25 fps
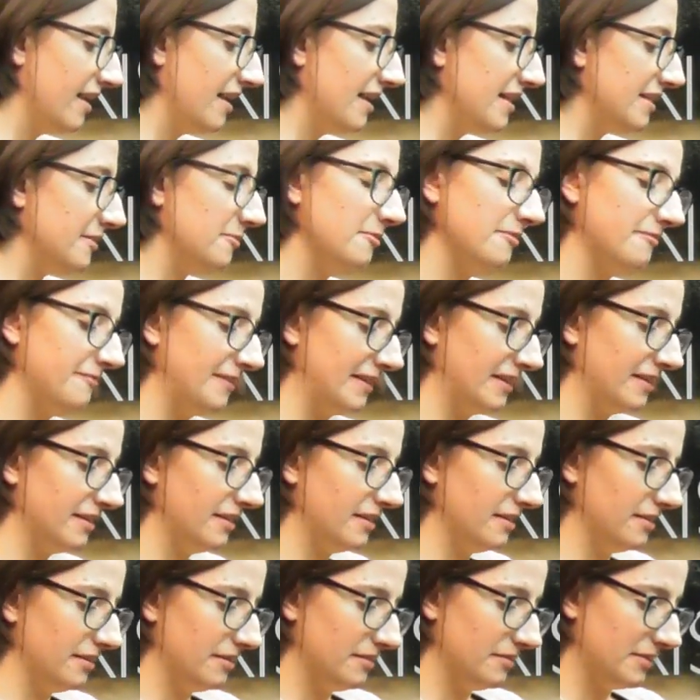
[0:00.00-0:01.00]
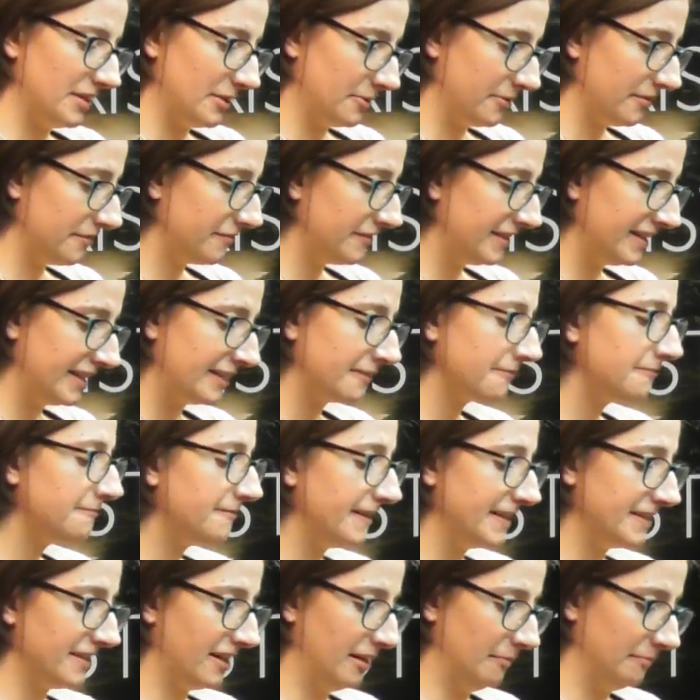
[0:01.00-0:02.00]
They were feeling
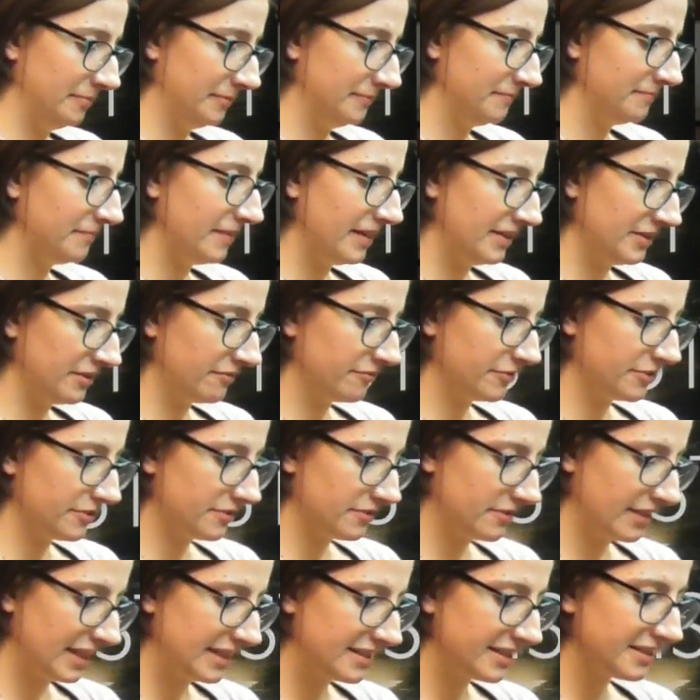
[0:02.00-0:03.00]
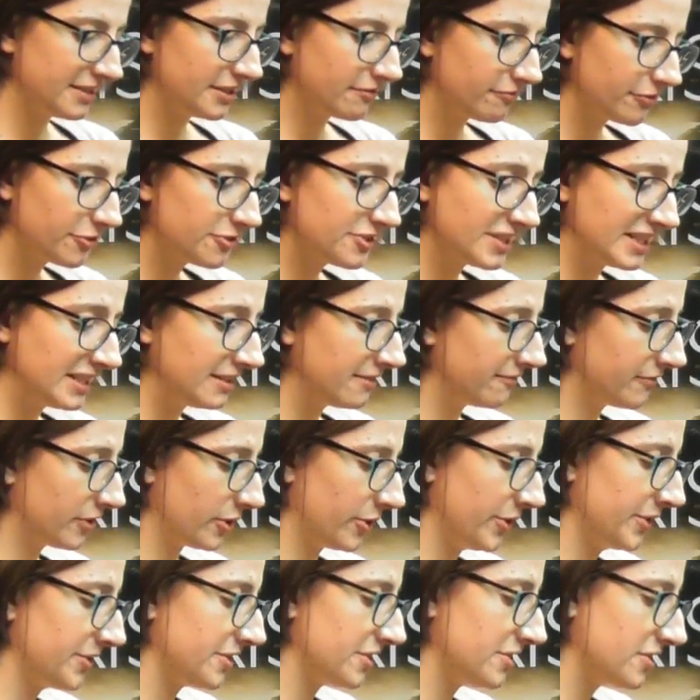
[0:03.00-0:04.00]
fed up, and they did the routine of
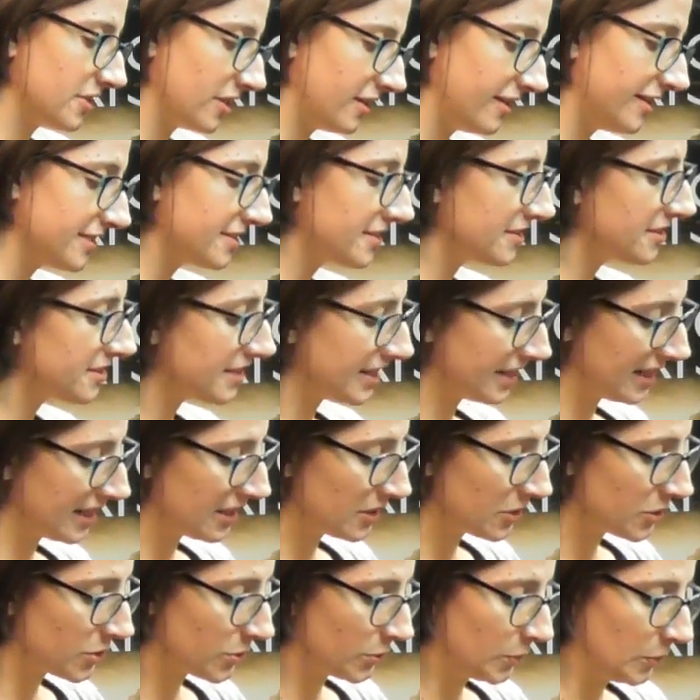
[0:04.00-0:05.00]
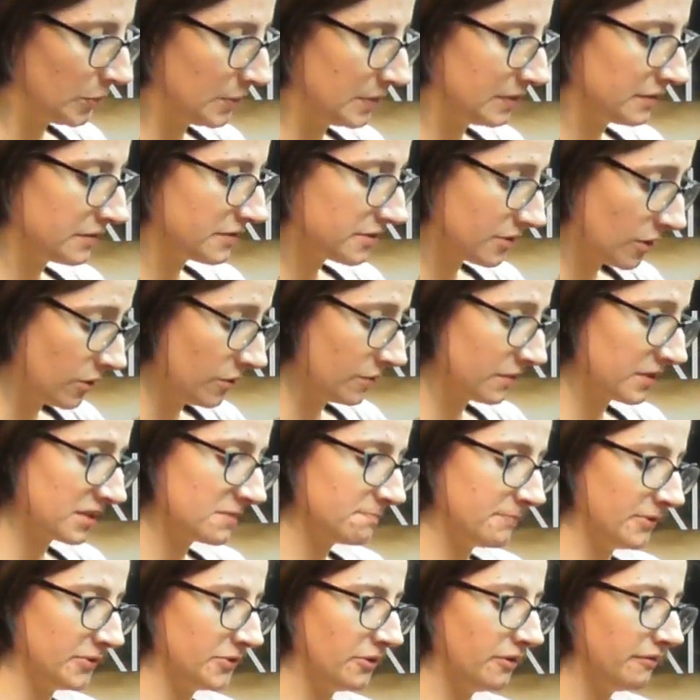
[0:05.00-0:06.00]
going to church and singing songs,
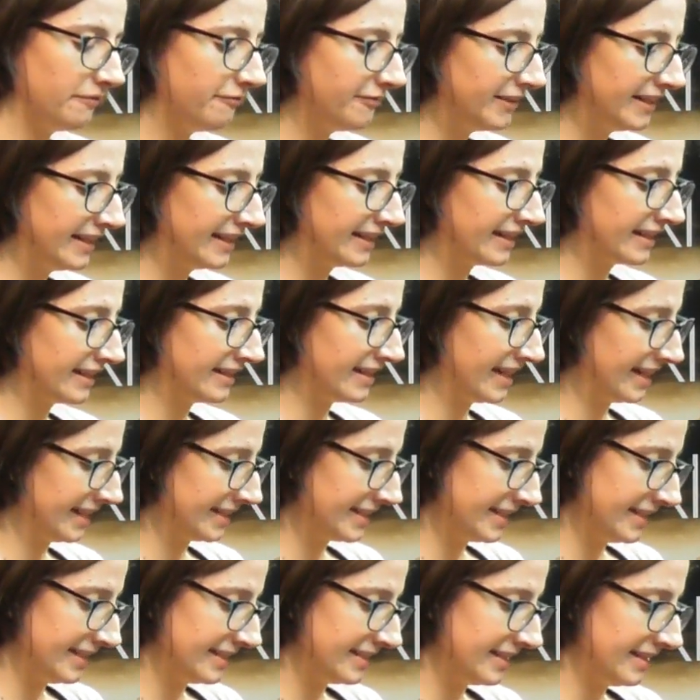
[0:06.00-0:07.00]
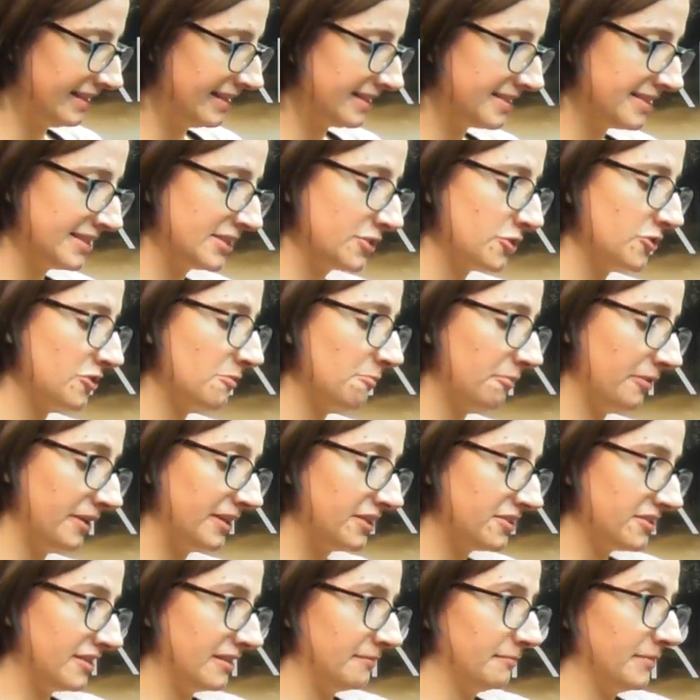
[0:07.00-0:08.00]
but not feeling connected, listening to
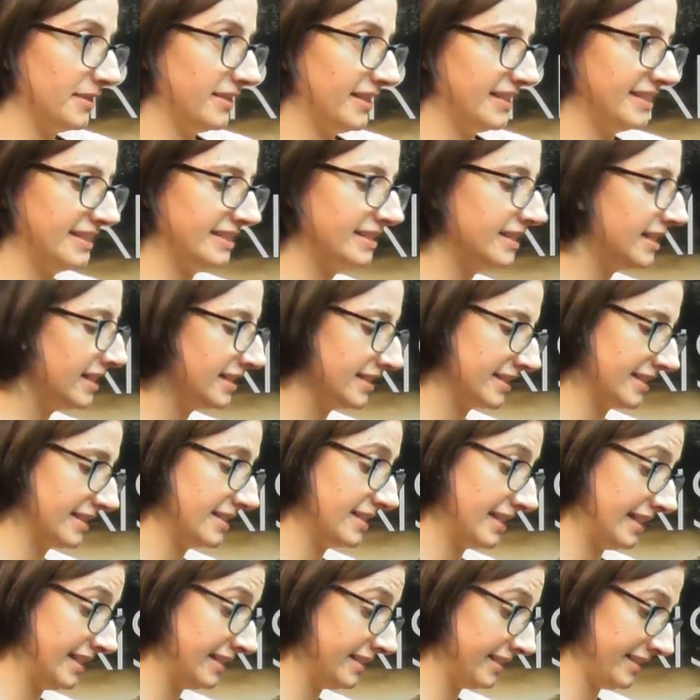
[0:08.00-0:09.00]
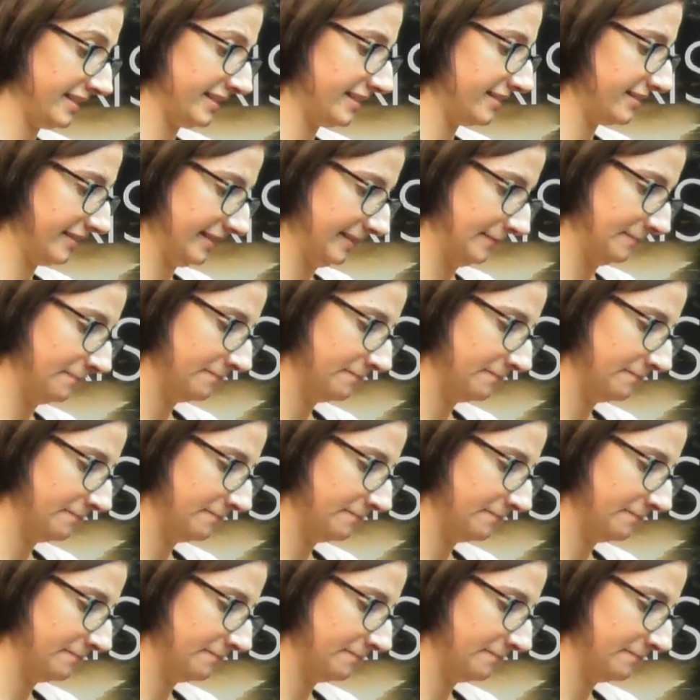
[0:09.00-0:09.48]
preaching, but they didn't understand anything.